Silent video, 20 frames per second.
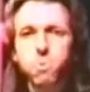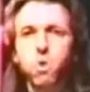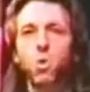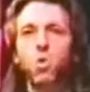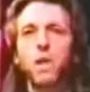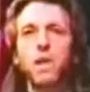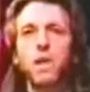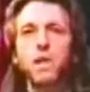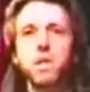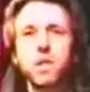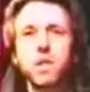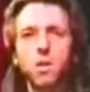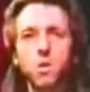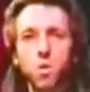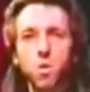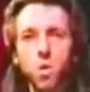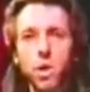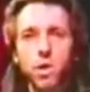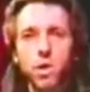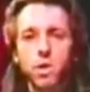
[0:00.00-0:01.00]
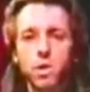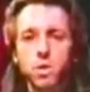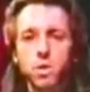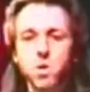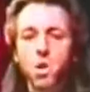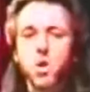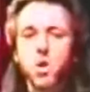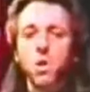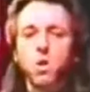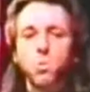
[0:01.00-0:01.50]
Pole, and the equator
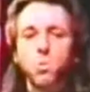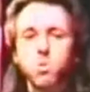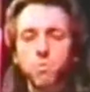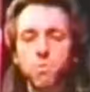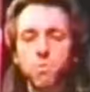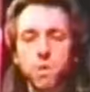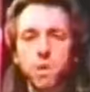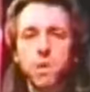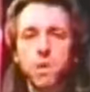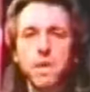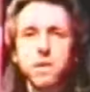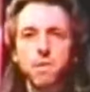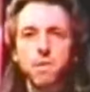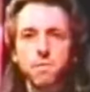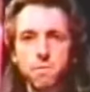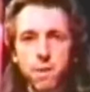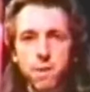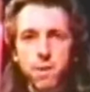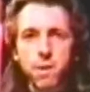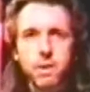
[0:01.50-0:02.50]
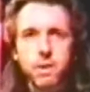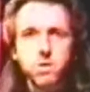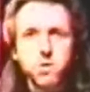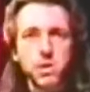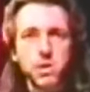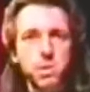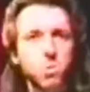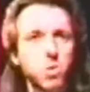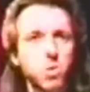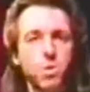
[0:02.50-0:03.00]
were very, very
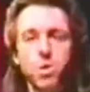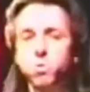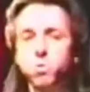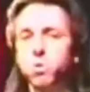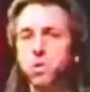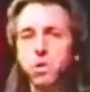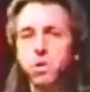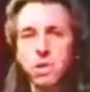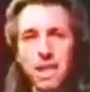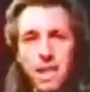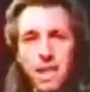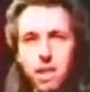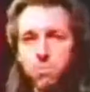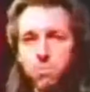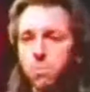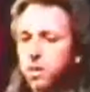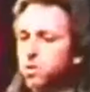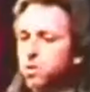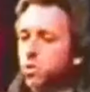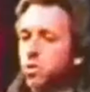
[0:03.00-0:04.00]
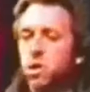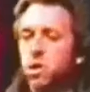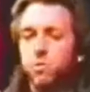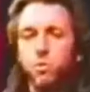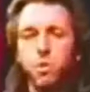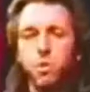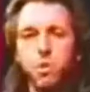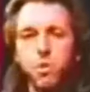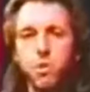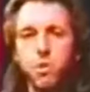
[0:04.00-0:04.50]
similar. There was not much
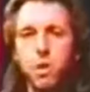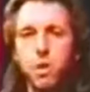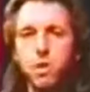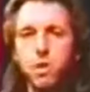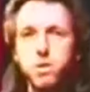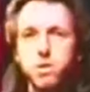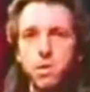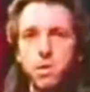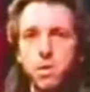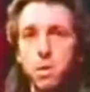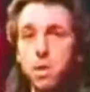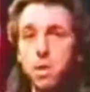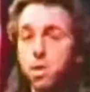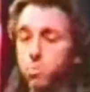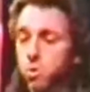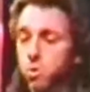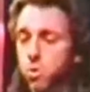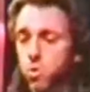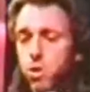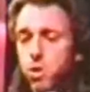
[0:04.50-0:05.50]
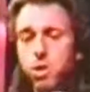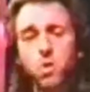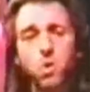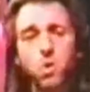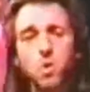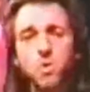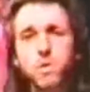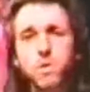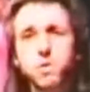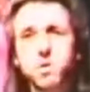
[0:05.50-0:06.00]
differentiation between
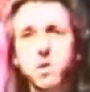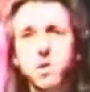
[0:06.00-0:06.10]
North and